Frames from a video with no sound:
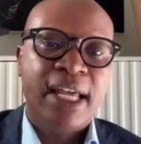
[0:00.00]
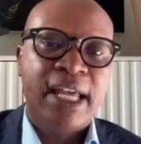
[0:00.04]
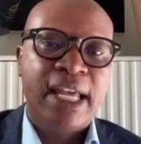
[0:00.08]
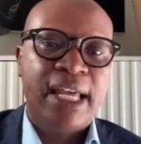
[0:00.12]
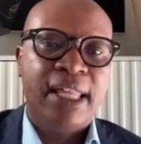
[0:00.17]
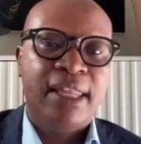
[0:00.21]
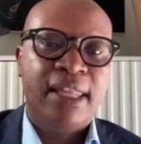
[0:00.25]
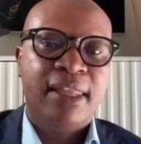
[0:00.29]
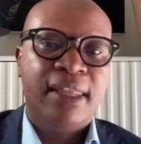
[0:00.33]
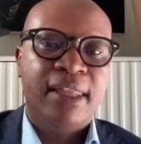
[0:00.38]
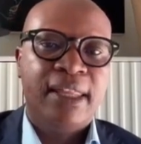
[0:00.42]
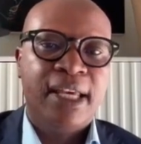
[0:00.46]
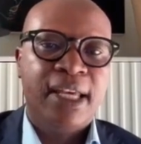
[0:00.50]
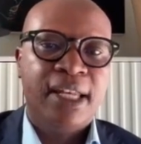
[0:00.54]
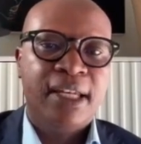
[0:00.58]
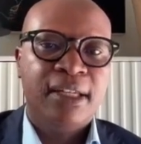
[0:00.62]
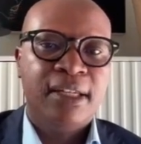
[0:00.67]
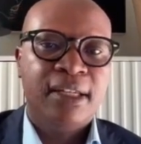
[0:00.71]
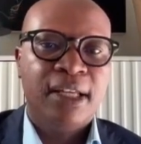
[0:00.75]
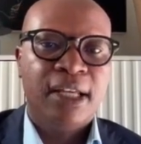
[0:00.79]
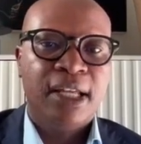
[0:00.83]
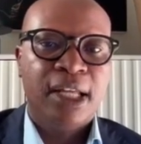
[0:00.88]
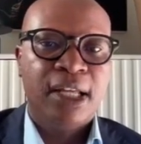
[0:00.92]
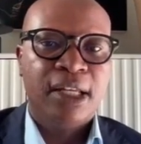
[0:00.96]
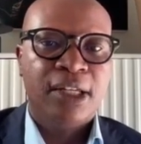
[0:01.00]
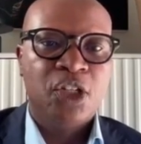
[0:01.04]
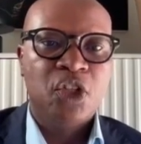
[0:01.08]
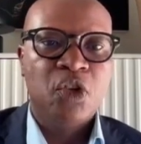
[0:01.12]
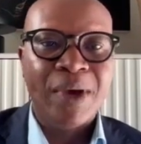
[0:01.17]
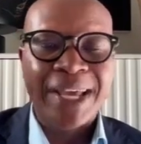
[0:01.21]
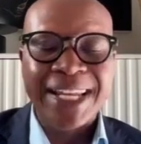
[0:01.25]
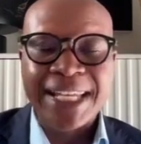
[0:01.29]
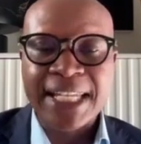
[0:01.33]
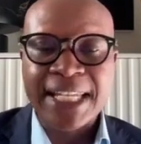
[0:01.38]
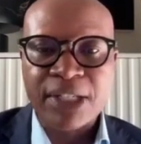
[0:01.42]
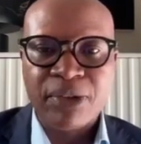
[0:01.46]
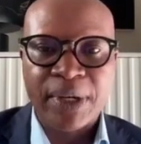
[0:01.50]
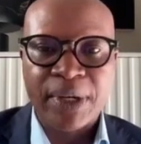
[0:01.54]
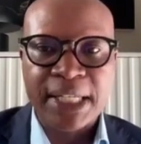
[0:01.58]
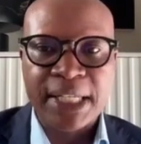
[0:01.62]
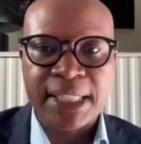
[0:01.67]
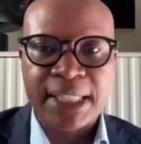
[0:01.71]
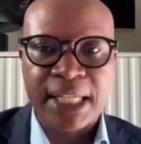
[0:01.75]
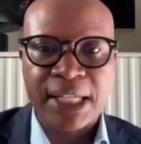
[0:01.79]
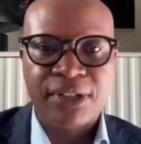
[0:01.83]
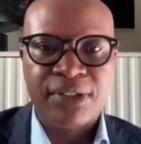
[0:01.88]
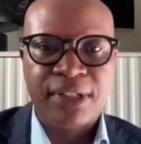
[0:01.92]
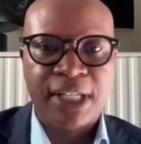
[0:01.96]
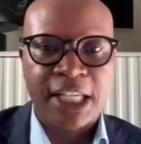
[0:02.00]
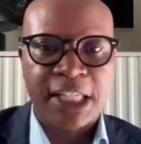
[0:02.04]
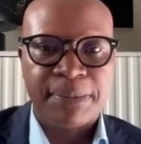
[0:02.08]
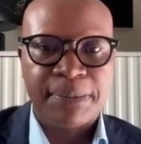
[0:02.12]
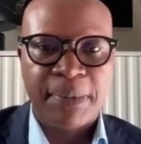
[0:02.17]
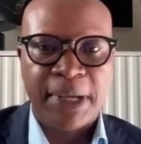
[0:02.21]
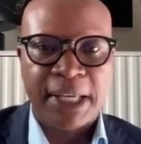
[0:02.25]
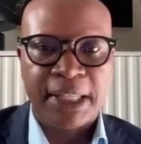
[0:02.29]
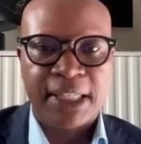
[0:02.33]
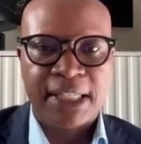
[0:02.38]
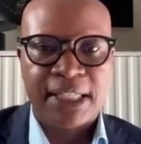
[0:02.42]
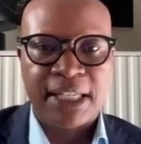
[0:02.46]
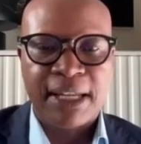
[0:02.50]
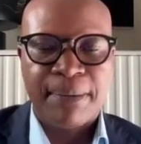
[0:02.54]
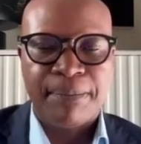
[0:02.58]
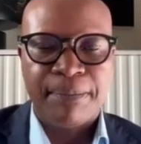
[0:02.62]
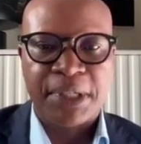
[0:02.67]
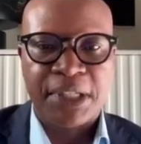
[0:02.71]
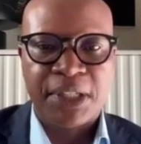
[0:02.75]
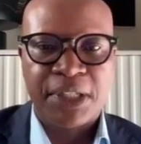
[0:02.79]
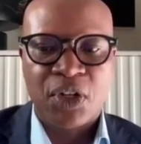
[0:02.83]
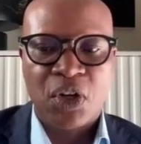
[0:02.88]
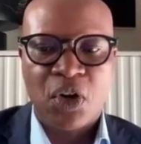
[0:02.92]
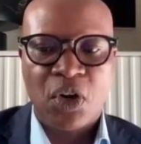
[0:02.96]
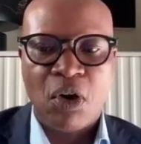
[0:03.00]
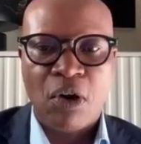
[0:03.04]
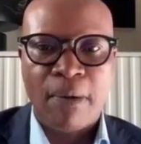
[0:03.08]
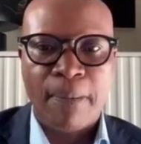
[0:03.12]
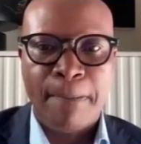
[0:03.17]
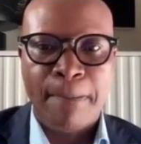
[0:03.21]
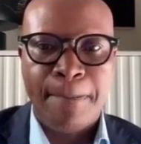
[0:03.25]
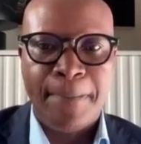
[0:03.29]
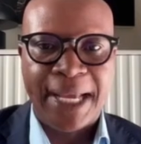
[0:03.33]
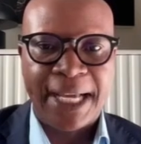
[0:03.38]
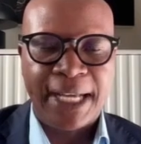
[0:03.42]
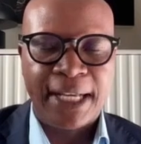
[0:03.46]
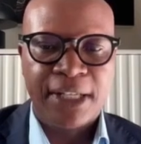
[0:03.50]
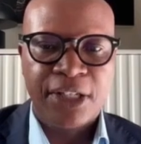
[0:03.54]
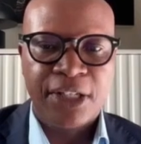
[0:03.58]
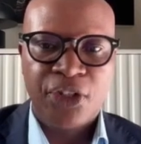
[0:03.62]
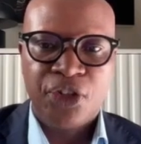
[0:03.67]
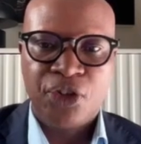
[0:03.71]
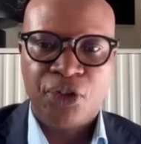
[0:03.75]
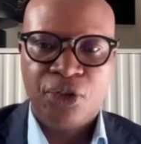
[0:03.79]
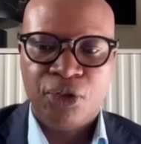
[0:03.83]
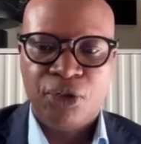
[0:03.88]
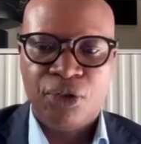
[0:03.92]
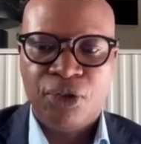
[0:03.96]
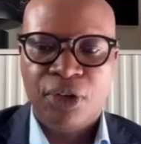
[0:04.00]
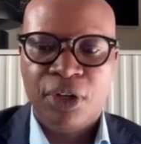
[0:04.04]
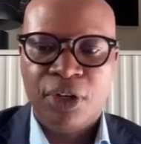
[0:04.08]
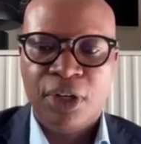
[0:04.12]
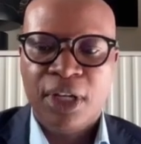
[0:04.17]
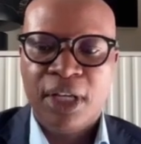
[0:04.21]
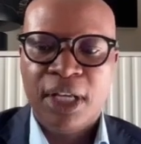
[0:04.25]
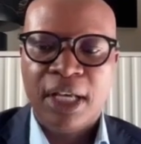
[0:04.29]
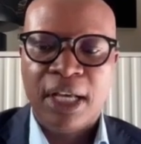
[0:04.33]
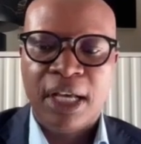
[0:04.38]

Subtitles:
And then in 2026, we expect these numbers to go back to